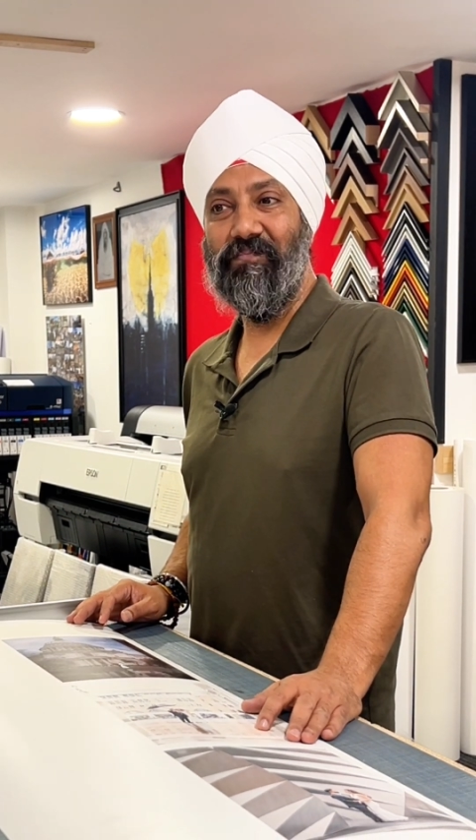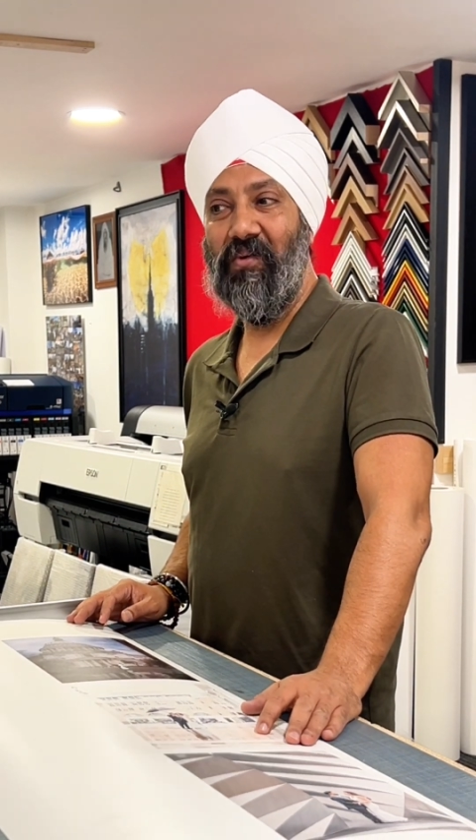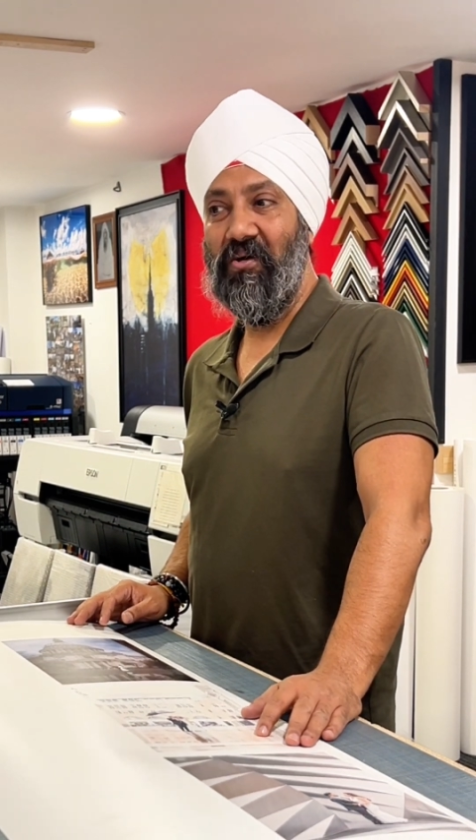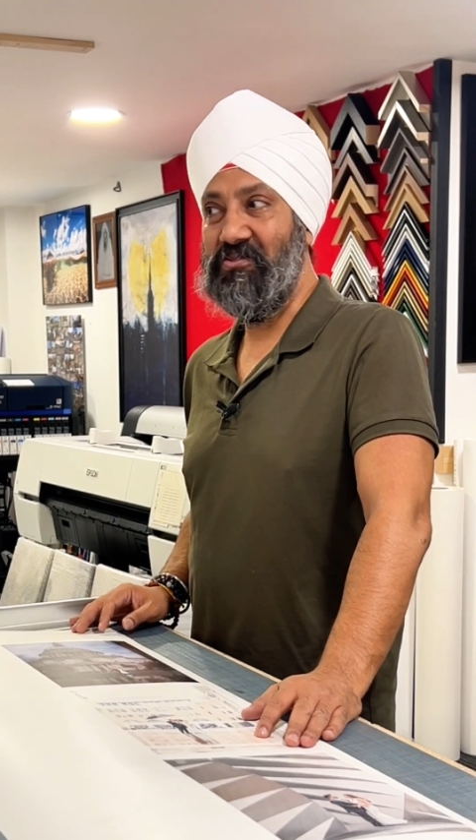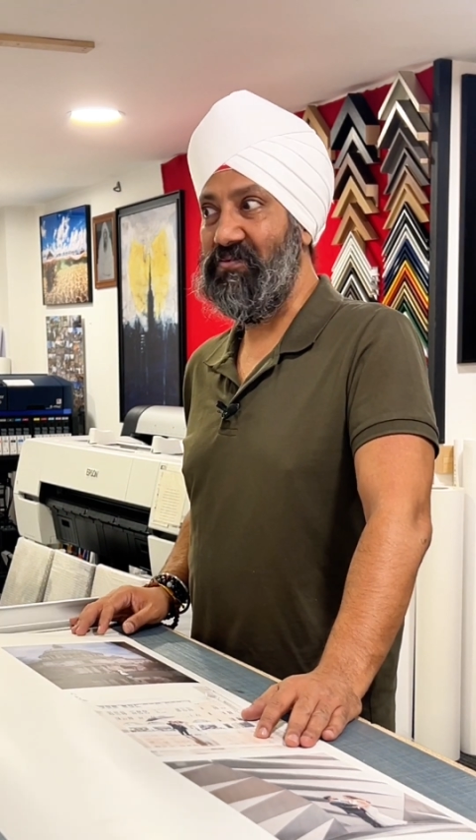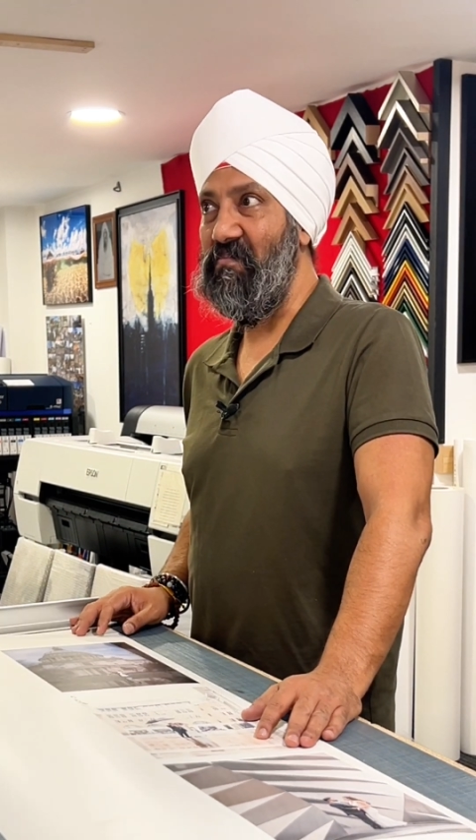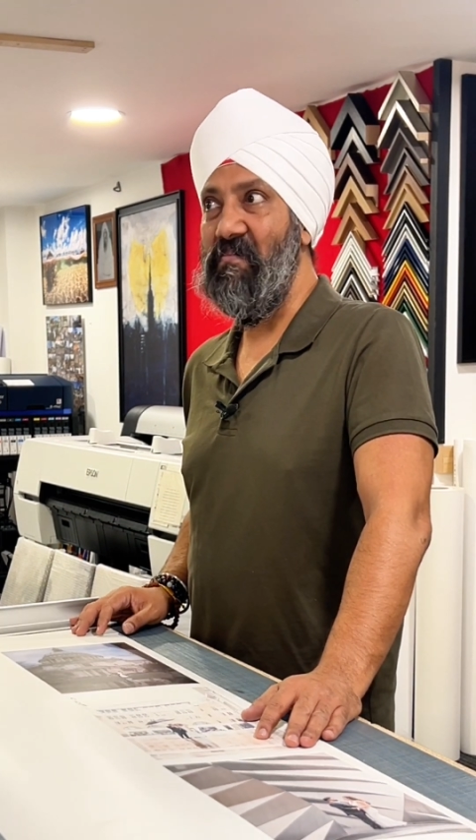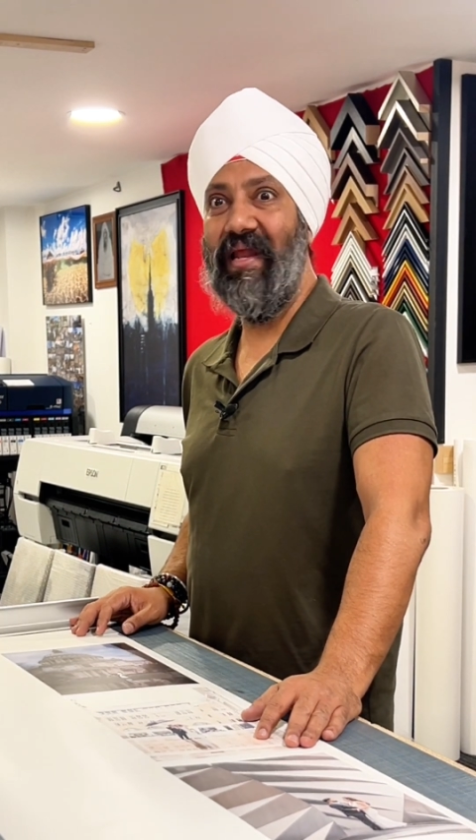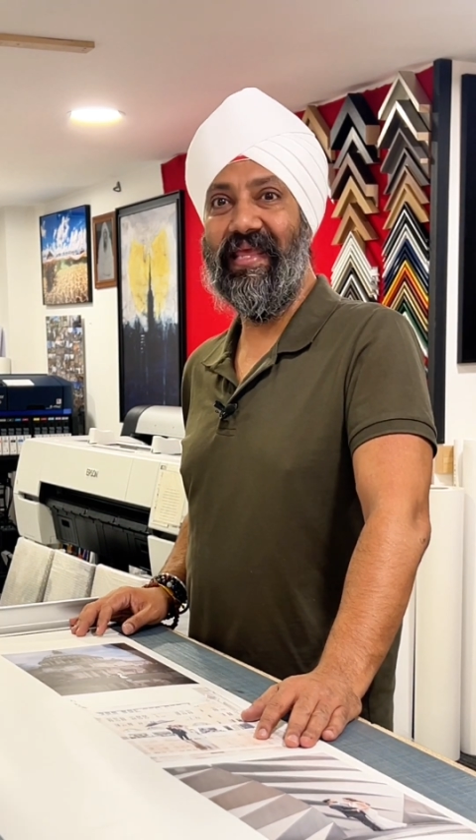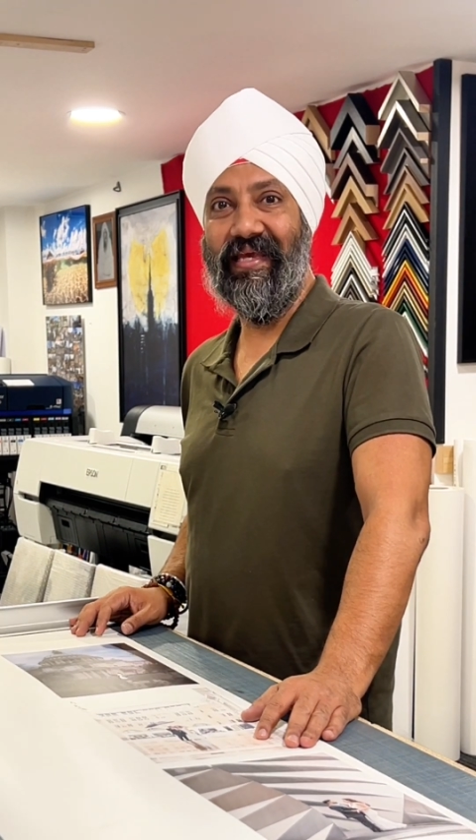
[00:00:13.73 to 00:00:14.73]
books
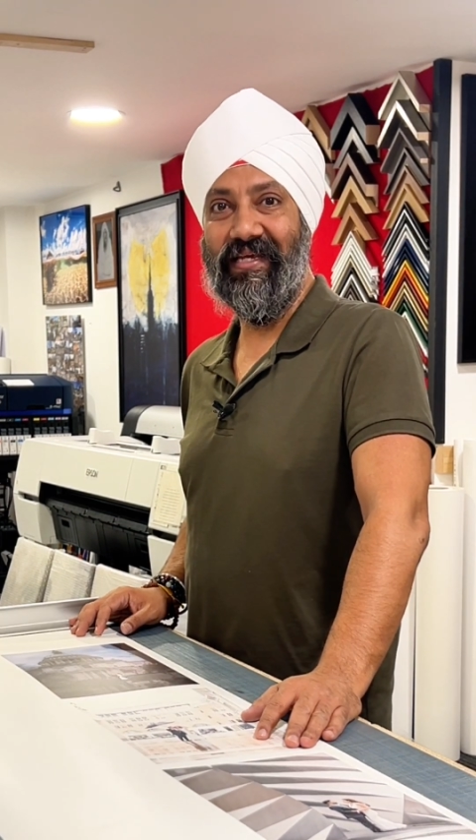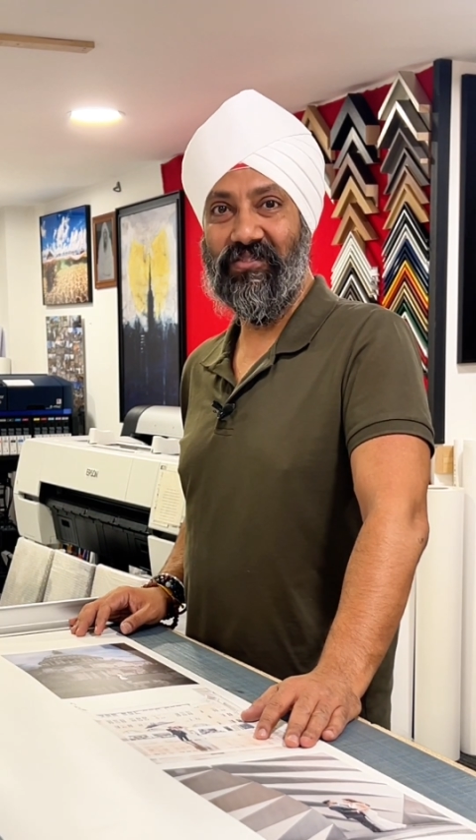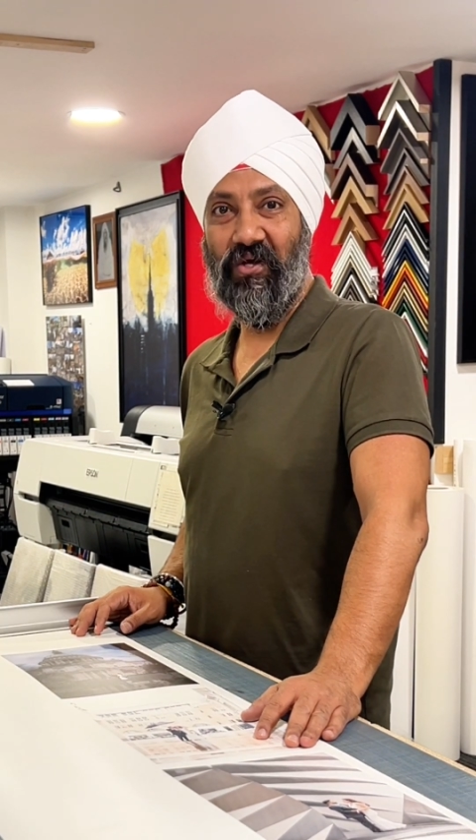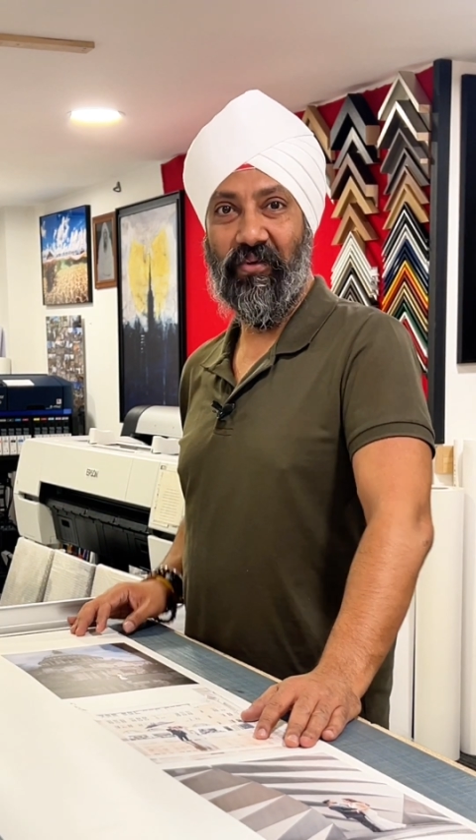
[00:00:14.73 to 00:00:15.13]
many years ago.